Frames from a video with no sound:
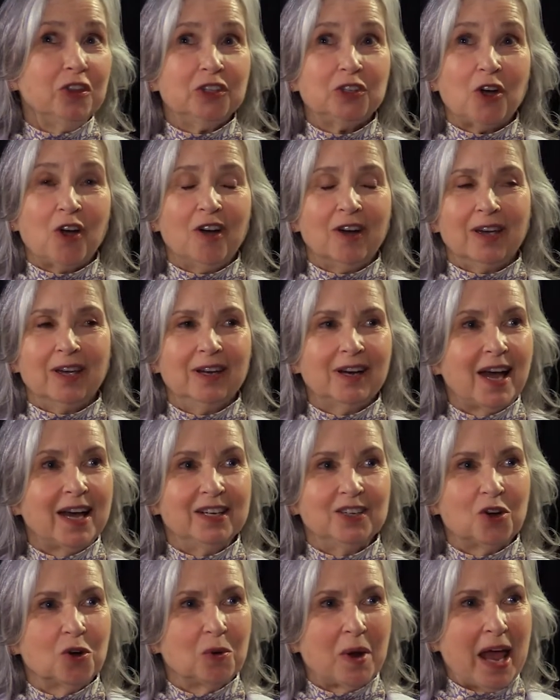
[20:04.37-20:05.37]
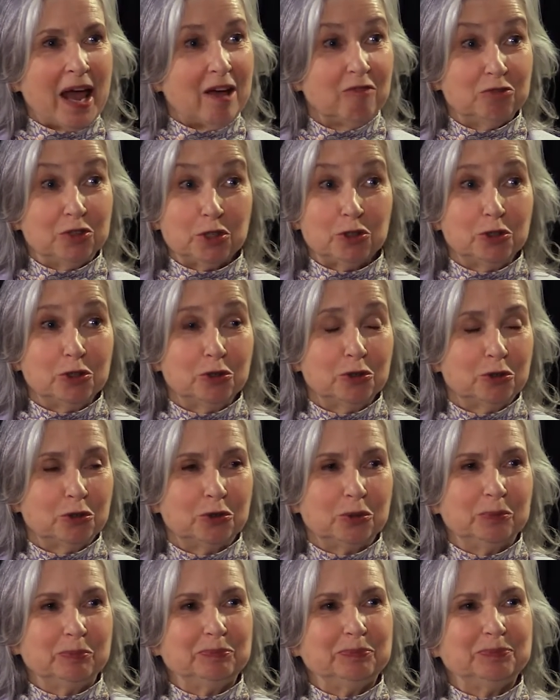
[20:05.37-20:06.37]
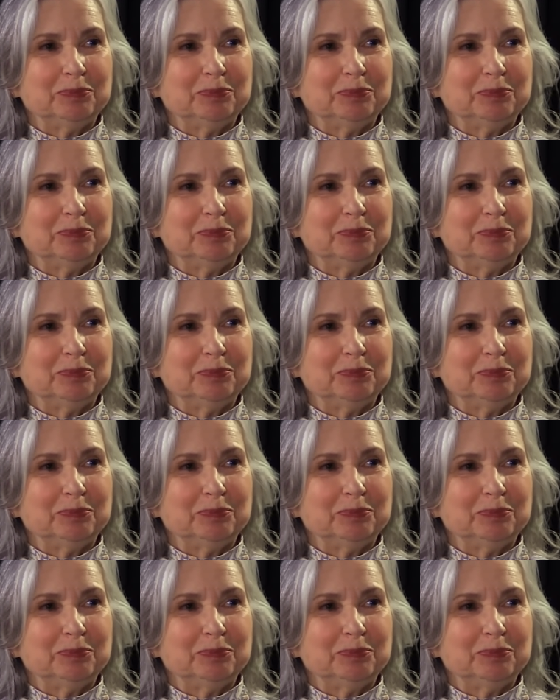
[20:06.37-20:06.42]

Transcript: the talking I don't have to do.